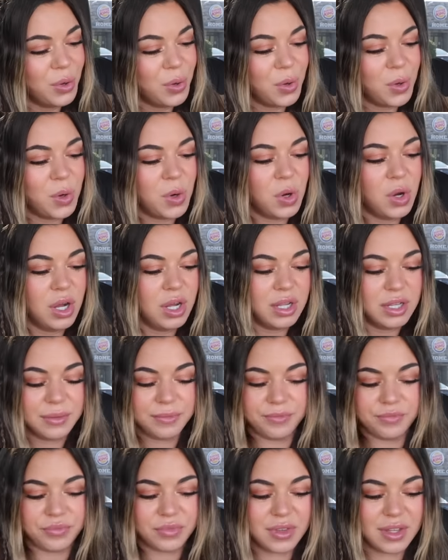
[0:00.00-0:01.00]
Ooh,
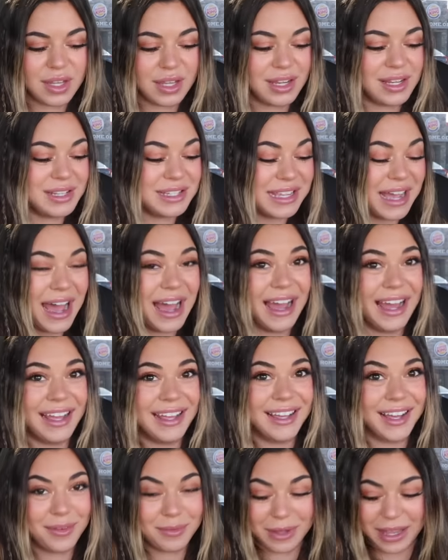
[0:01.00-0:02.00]
it is
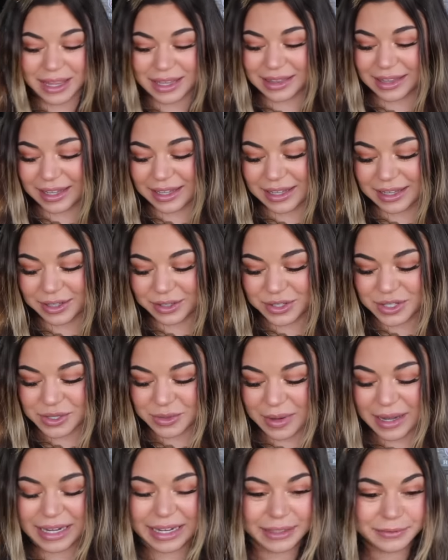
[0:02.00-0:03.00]
hot. I'm getting like a little
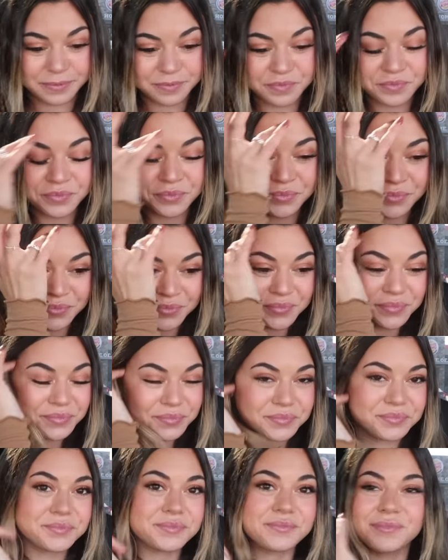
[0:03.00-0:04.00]
sweaty.
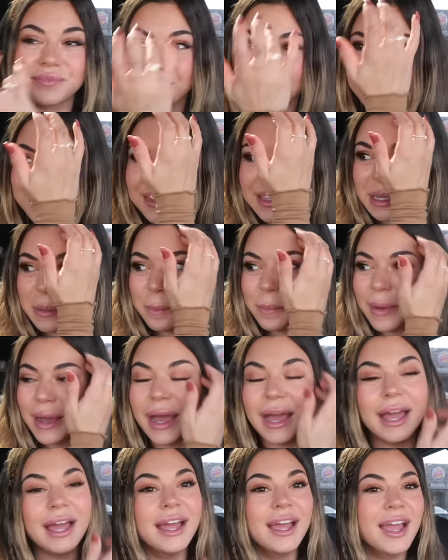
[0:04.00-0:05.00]

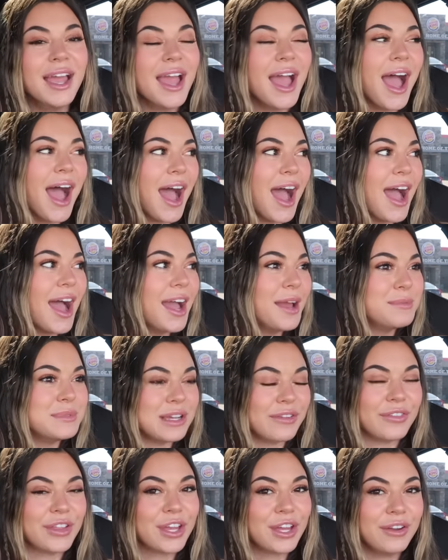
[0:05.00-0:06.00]
But I'm
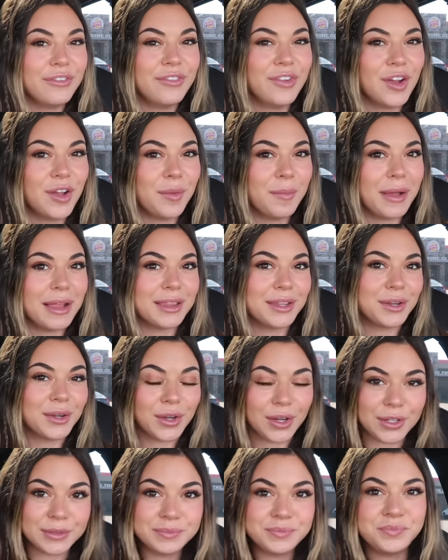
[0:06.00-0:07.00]
definitely going to film a
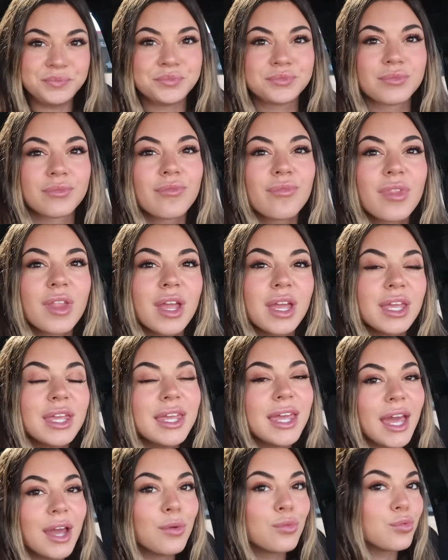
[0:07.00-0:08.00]
little
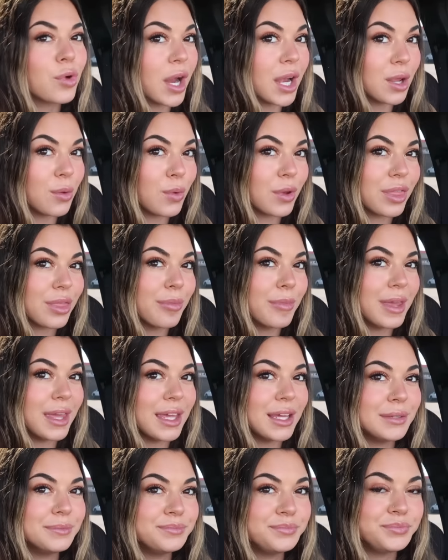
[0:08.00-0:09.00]
get ready with
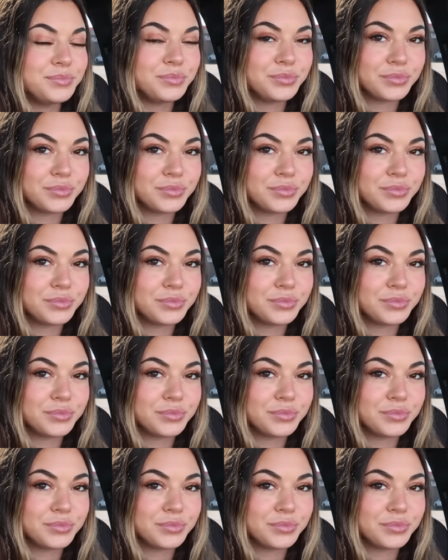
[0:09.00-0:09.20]
me